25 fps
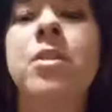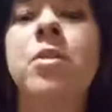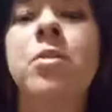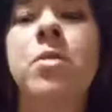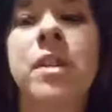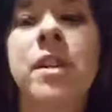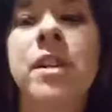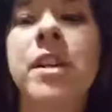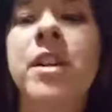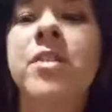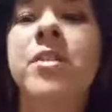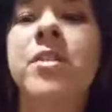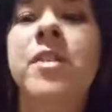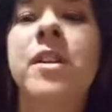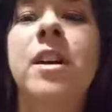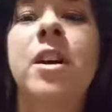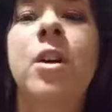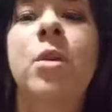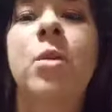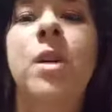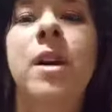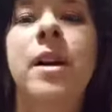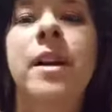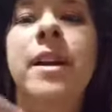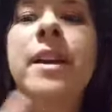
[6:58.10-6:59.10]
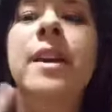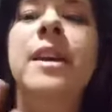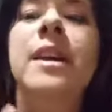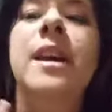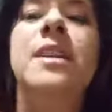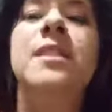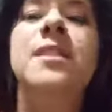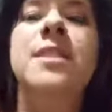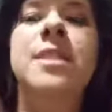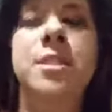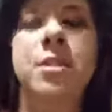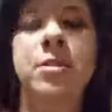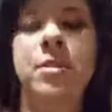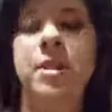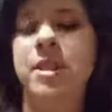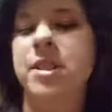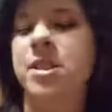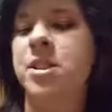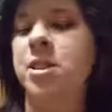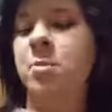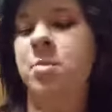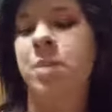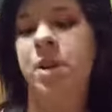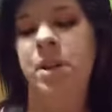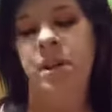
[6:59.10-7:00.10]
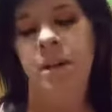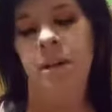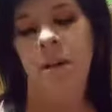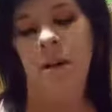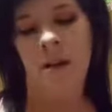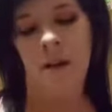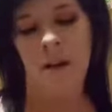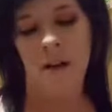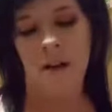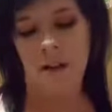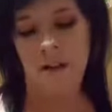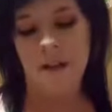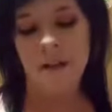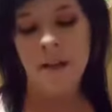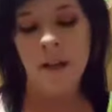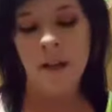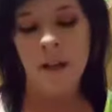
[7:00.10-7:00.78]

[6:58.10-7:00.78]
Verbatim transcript: You really feel it working as soon as you put it on.